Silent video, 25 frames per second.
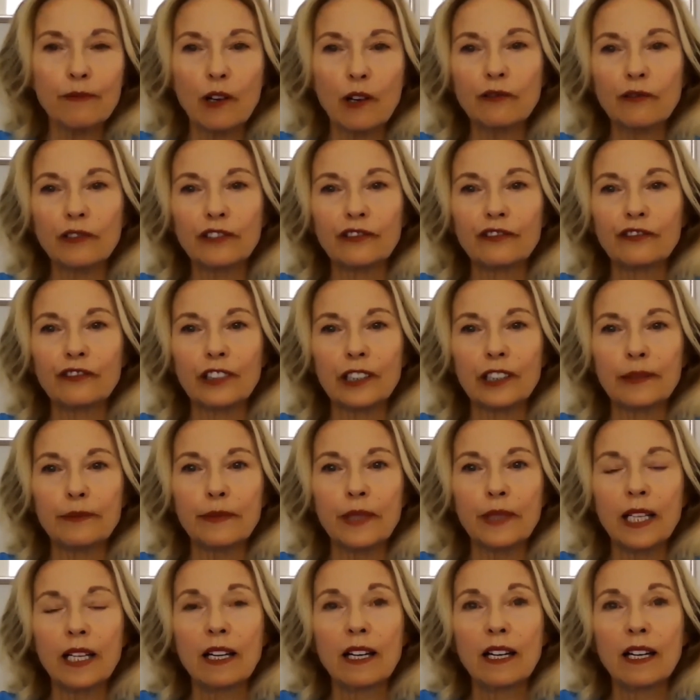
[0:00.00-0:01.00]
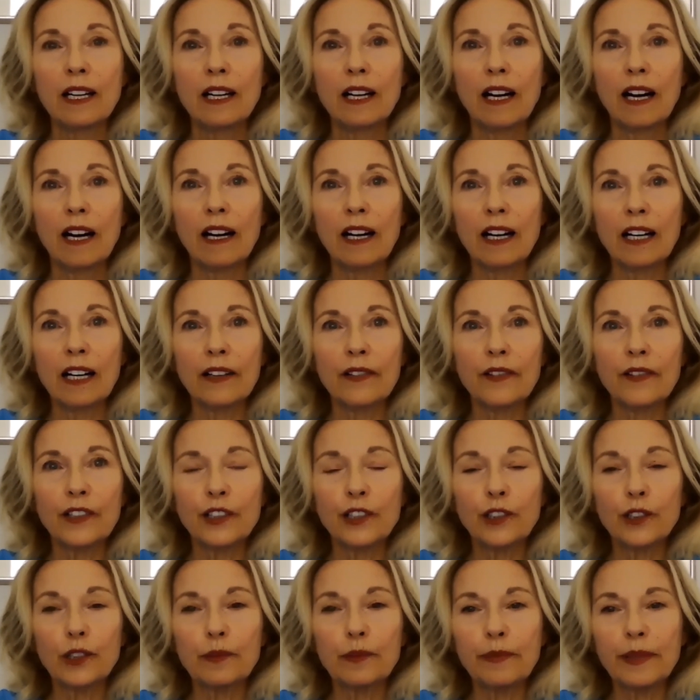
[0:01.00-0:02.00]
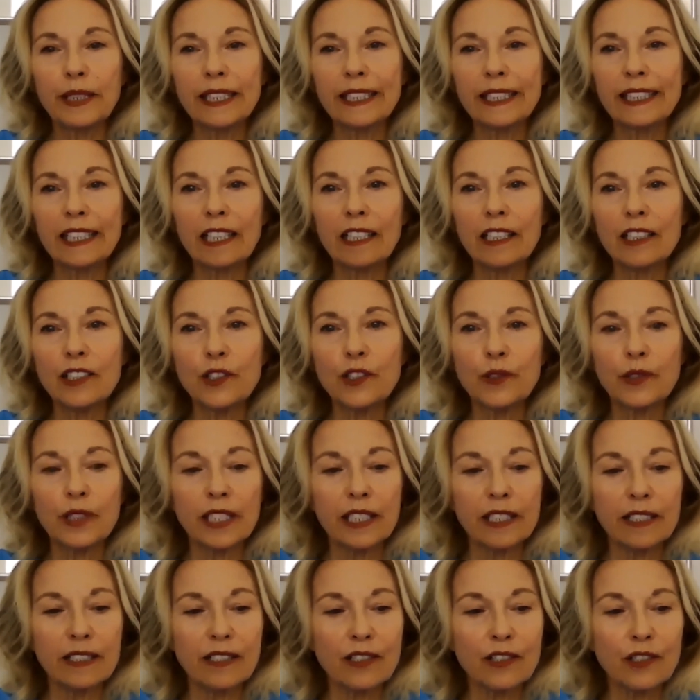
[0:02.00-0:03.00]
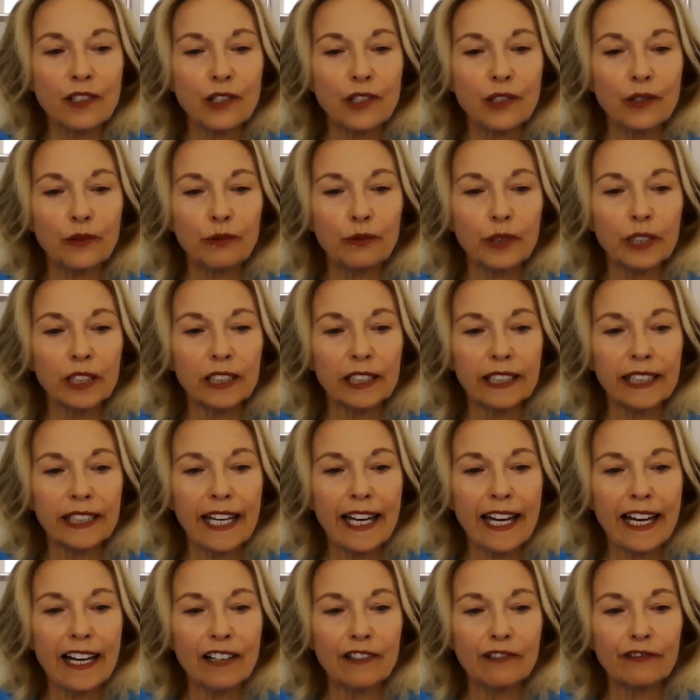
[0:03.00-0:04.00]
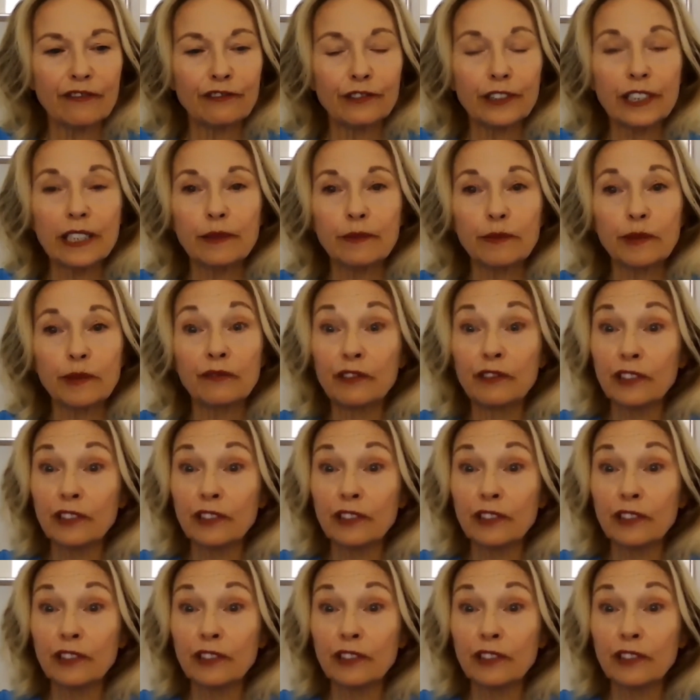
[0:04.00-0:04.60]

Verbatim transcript: over from uh, the European countries to really have freedom of